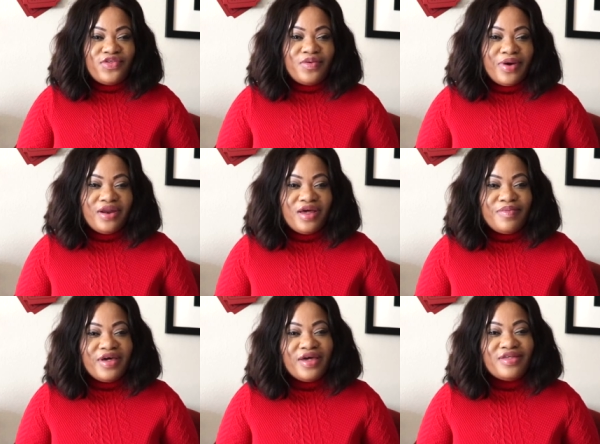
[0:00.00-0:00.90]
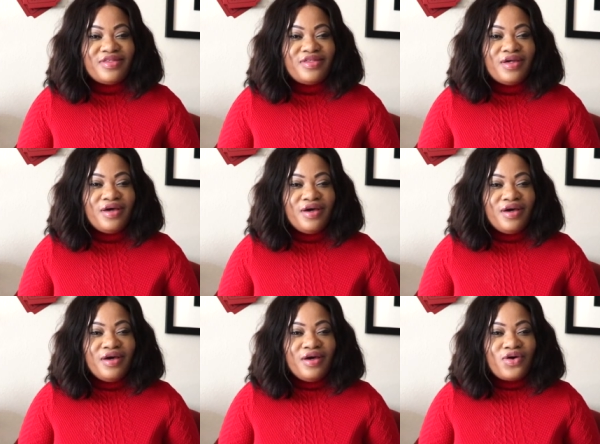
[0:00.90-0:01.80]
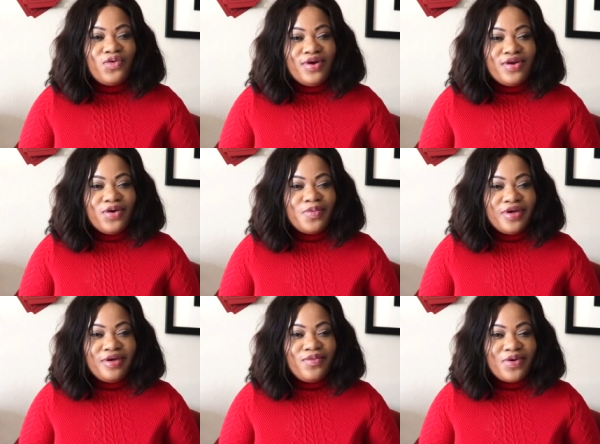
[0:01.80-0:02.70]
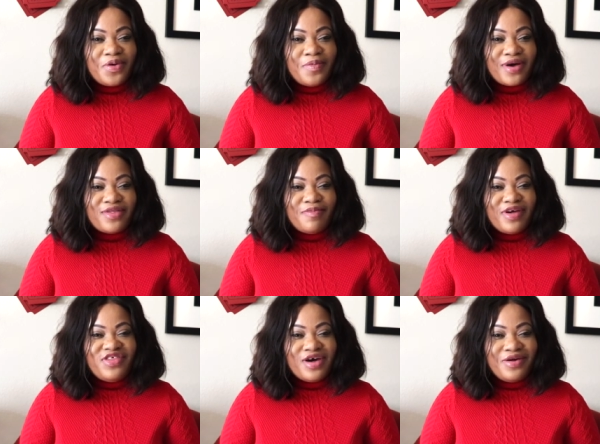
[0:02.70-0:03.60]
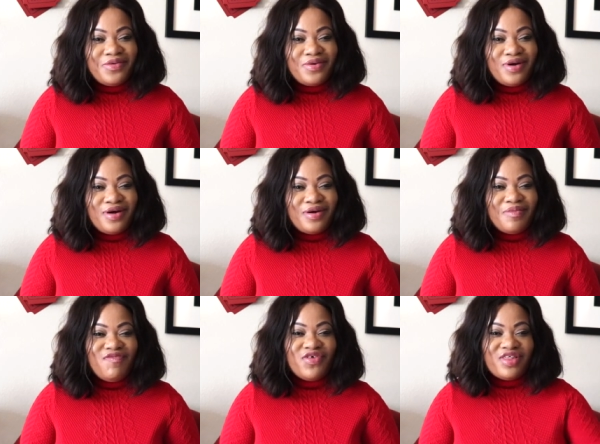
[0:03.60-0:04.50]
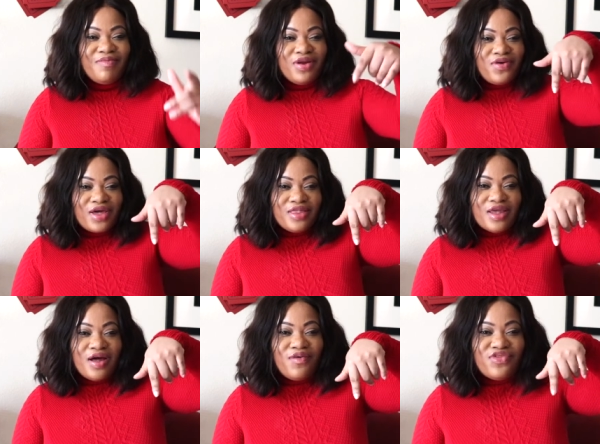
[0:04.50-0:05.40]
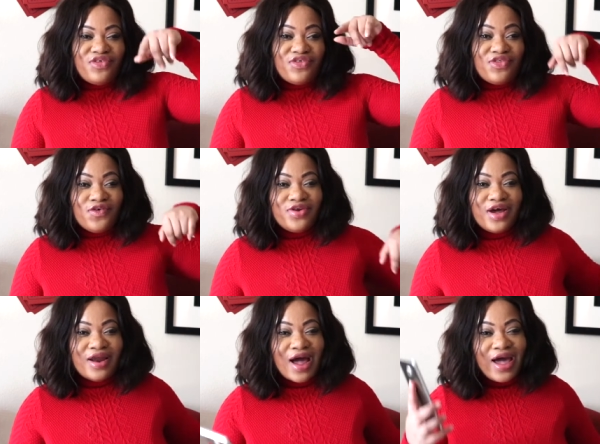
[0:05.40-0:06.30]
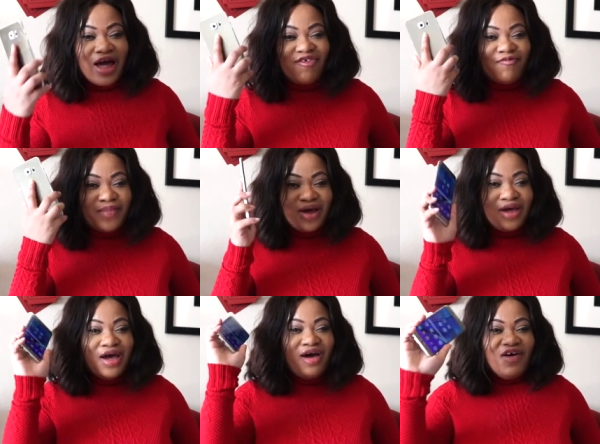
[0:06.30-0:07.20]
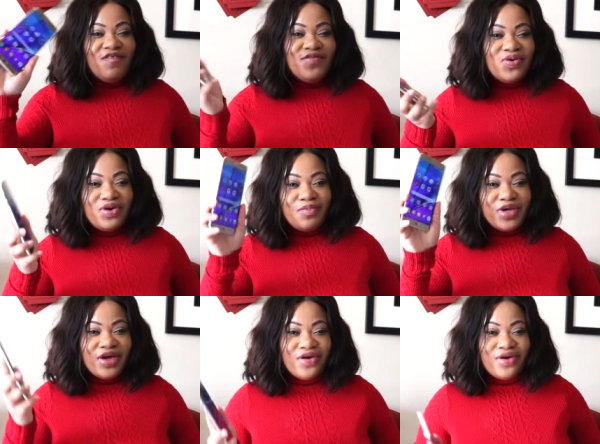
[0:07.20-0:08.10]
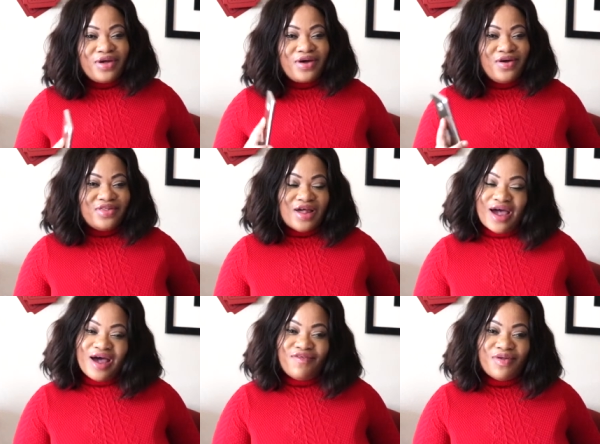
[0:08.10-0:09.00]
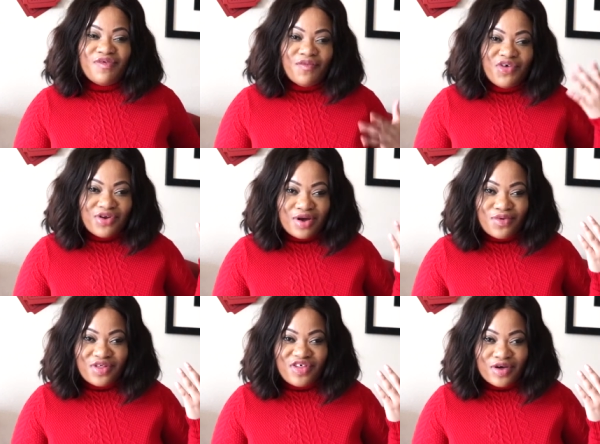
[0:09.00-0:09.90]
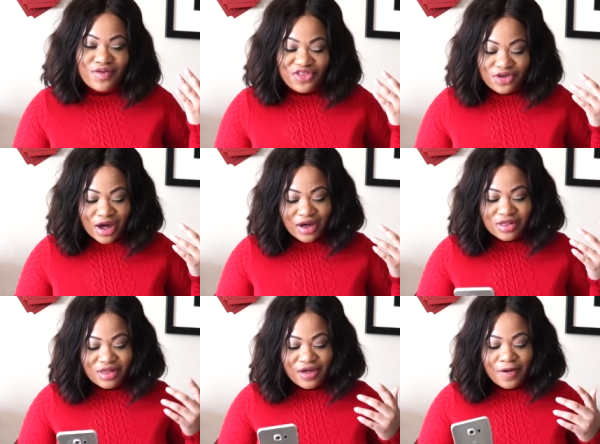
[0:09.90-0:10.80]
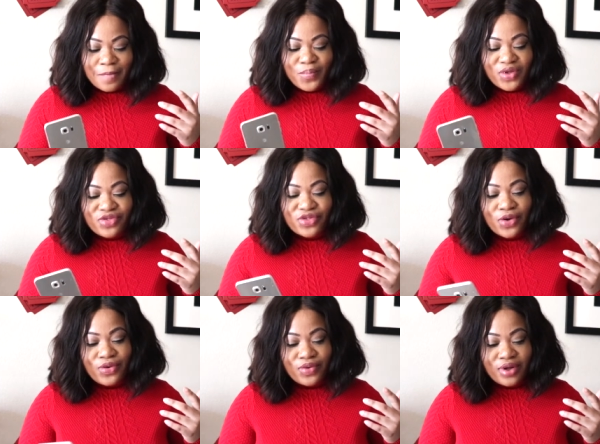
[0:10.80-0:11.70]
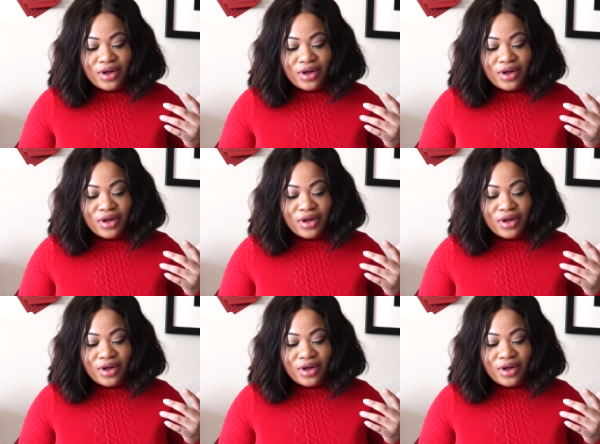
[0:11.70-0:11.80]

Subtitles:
So my name is Queen Obi. Welcome back to my channel. If you see me looking down, just know that I have my phone up here because I have some information I want to share with you guys. So